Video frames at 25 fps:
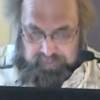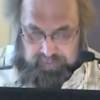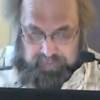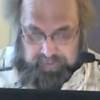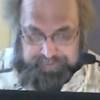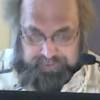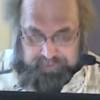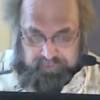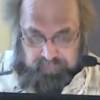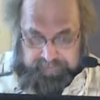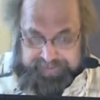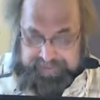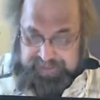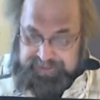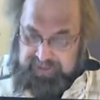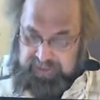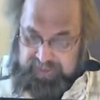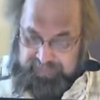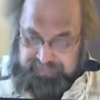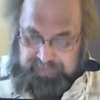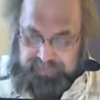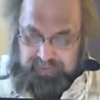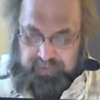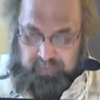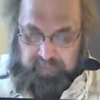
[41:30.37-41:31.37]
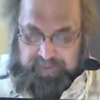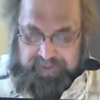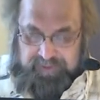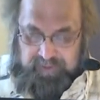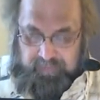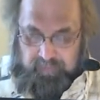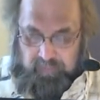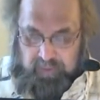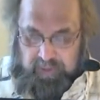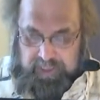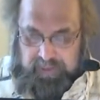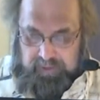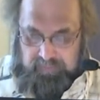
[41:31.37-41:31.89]
On the twenty-seventh, the weather
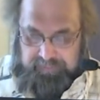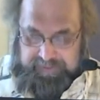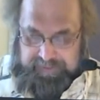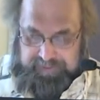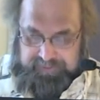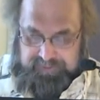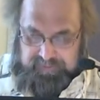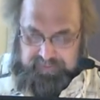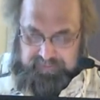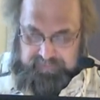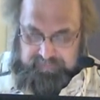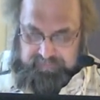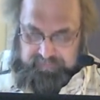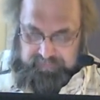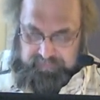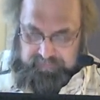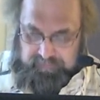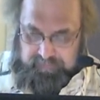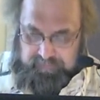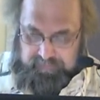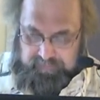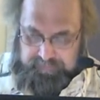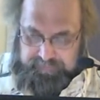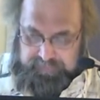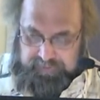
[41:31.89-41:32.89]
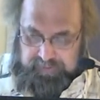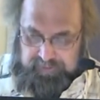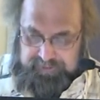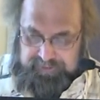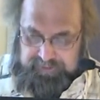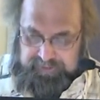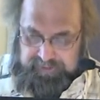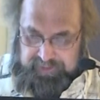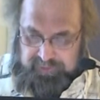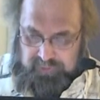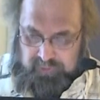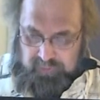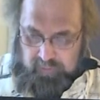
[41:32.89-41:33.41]
moderates, and Bill
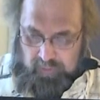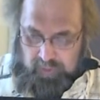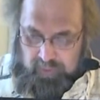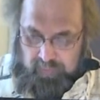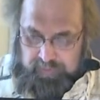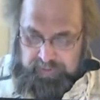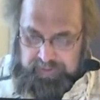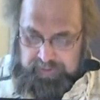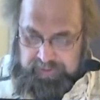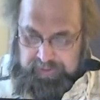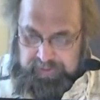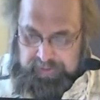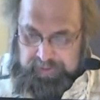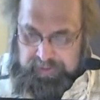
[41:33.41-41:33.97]
says, quote,